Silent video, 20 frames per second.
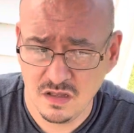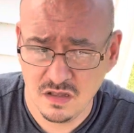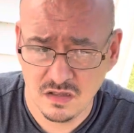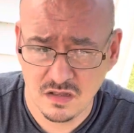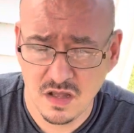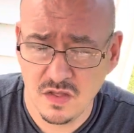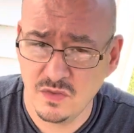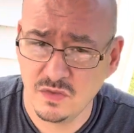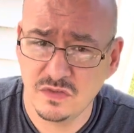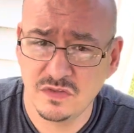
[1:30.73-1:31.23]

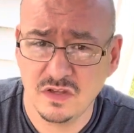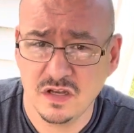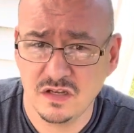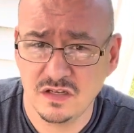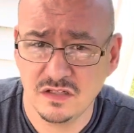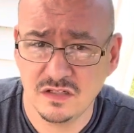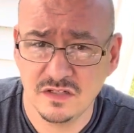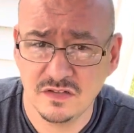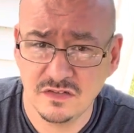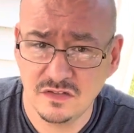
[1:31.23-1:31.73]
other
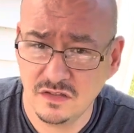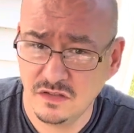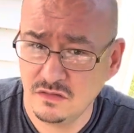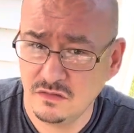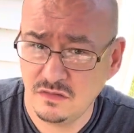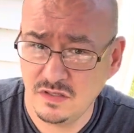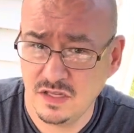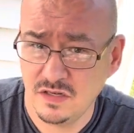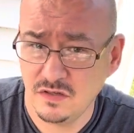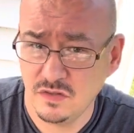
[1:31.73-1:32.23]
succulents that
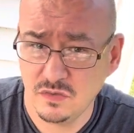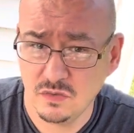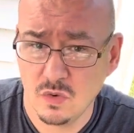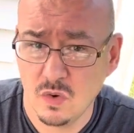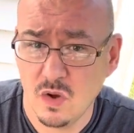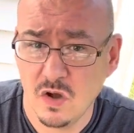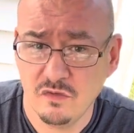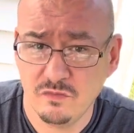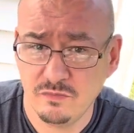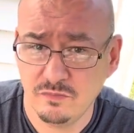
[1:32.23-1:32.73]
tend to throw
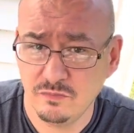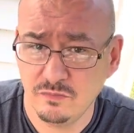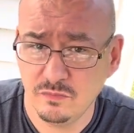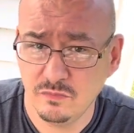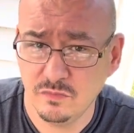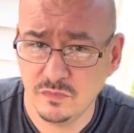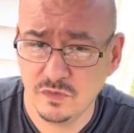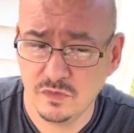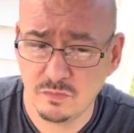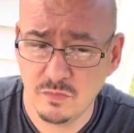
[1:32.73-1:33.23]
off
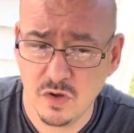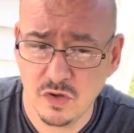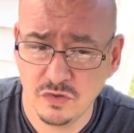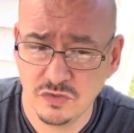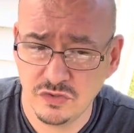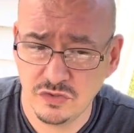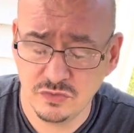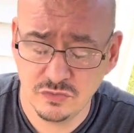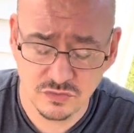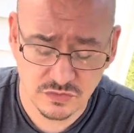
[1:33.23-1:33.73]
small
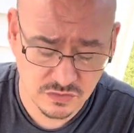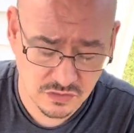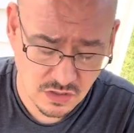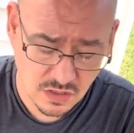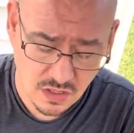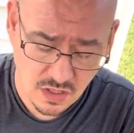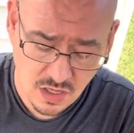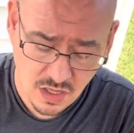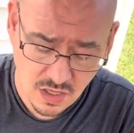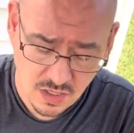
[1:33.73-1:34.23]

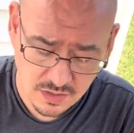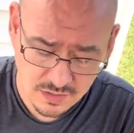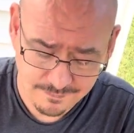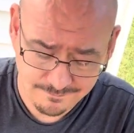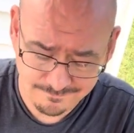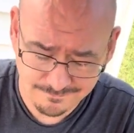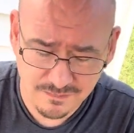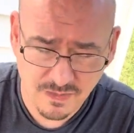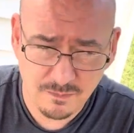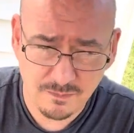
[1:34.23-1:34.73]

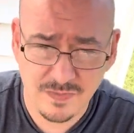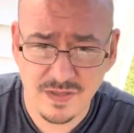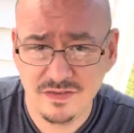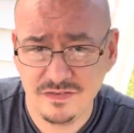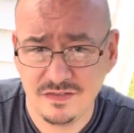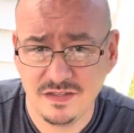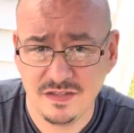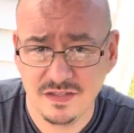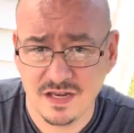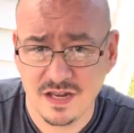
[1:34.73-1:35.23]
shoots, the best
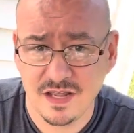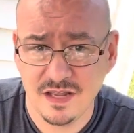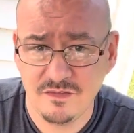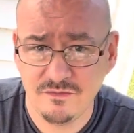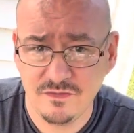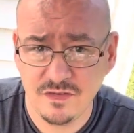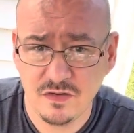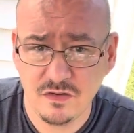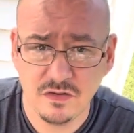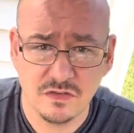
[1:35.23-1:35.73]
thing that I have
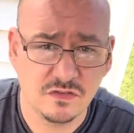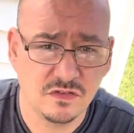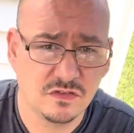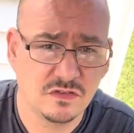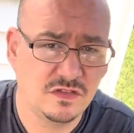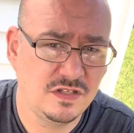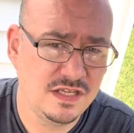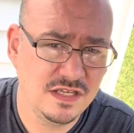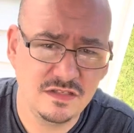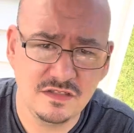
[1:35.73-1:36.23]
found is
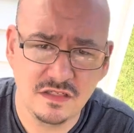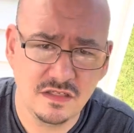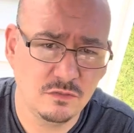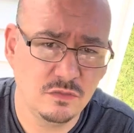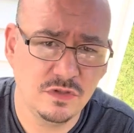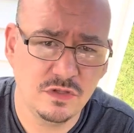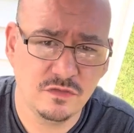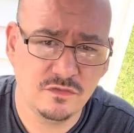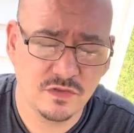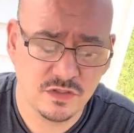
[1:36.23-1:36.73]
just teasing it
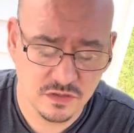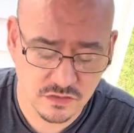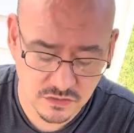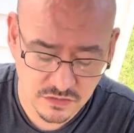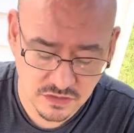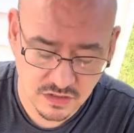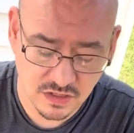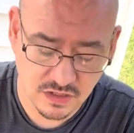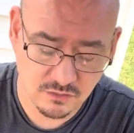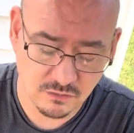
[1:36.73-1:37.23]
with your fingers,
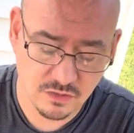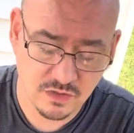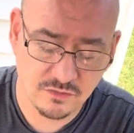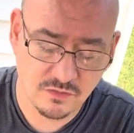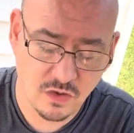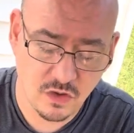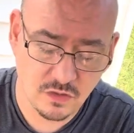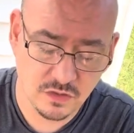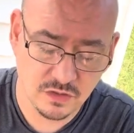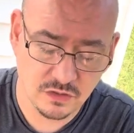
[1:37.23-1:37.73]
getting rid of
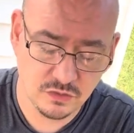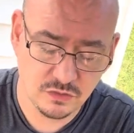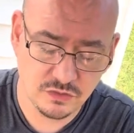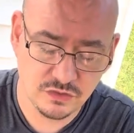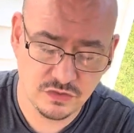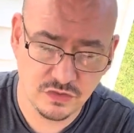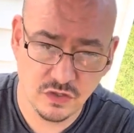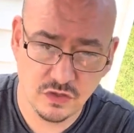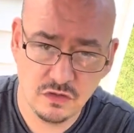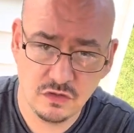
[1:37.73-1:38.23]
all that loose
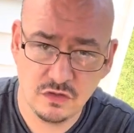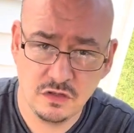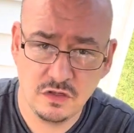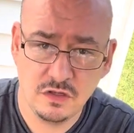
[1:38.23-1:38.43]
dirt.